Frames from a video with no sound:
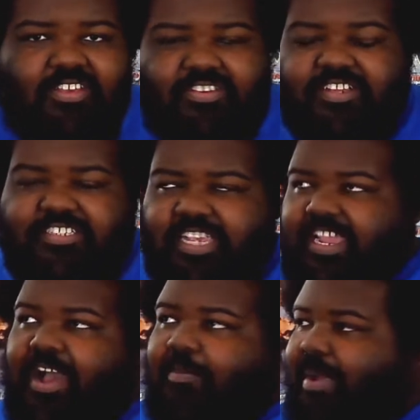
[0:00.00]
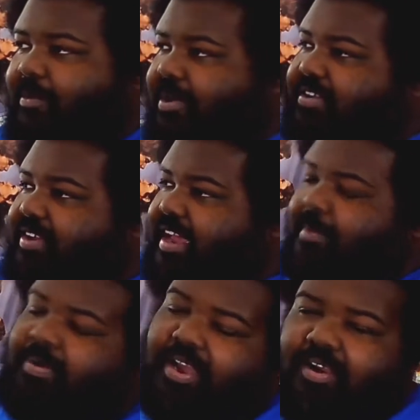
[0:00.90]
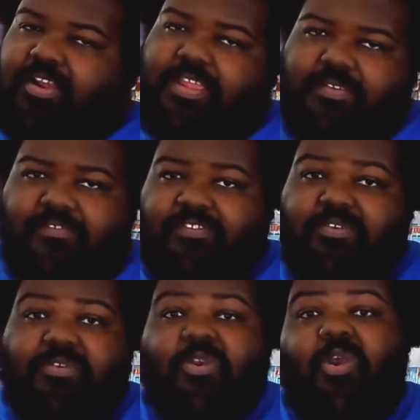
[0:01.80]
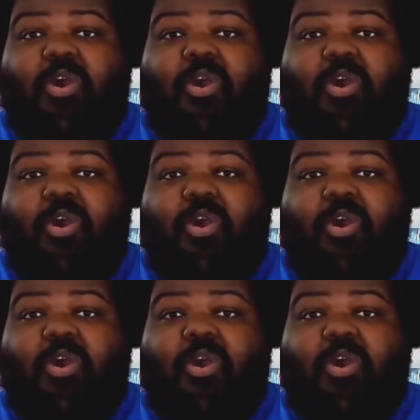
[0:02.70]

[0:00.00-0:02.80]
you can check out my Wonder Egg Priority review,